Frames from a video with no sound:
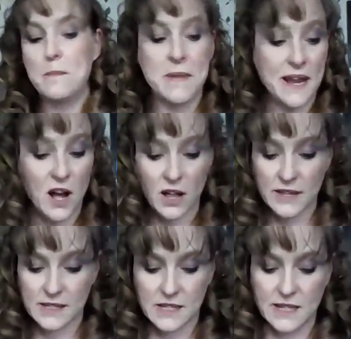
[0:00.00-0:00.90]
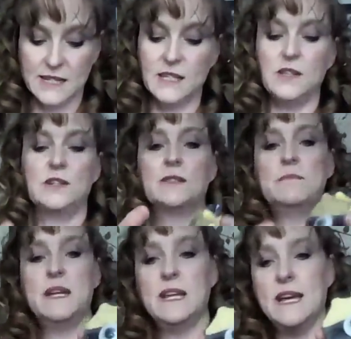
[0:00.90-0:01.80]
Made all these goodies. So there's a
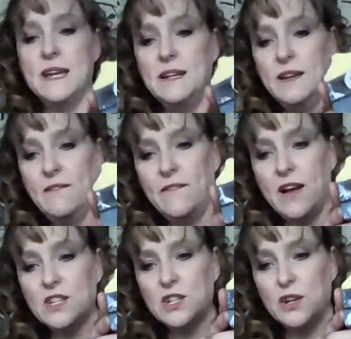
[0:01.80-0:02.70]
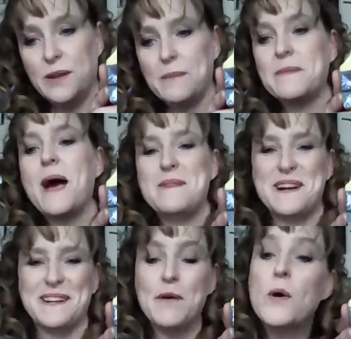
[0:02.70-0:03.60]
minion. I'll show you again. Yeah,
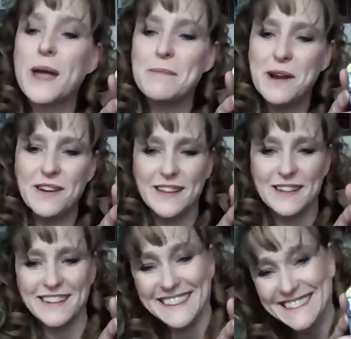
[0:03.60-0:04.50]
Maryland. Okay, Maryland.